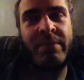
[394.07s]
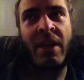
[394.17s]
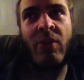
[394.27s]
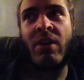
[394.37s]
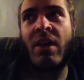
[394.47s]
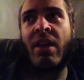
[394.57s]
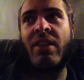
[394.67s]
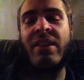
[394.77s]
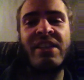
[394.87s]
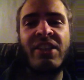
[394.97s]
Now,
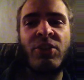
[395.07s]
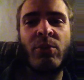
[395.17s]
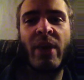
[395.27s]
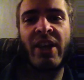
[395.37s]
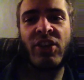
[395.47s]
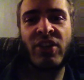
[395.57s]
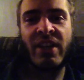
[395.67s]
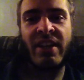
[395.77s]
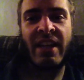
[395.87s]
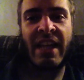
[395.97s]
the
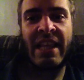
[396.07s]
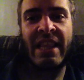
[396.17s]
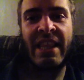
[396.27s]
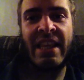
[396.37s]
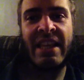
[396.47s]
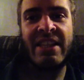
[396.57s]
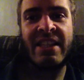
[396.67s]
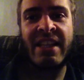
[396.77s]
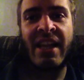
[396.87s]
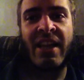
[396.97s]
situation in these